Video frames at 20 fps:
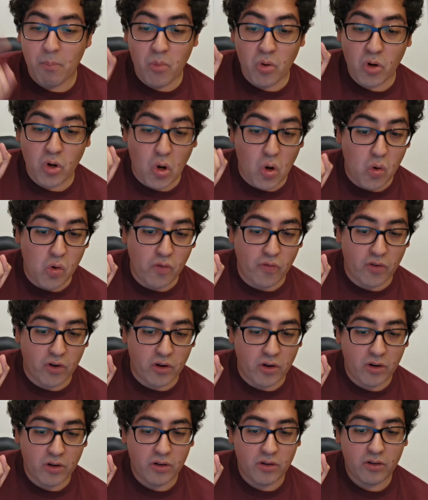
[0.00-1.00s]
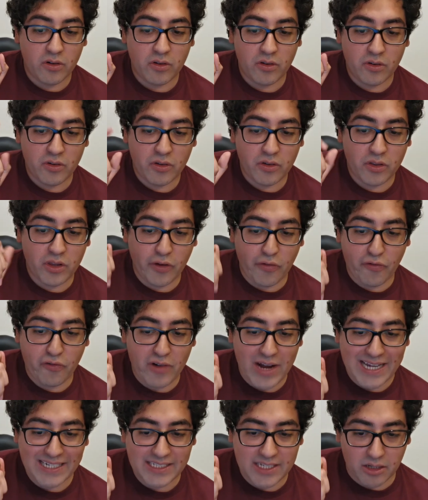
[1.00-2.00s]
Moreover, the
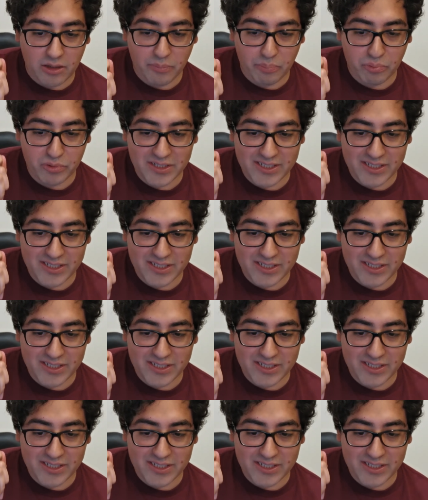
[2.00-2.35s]
fractal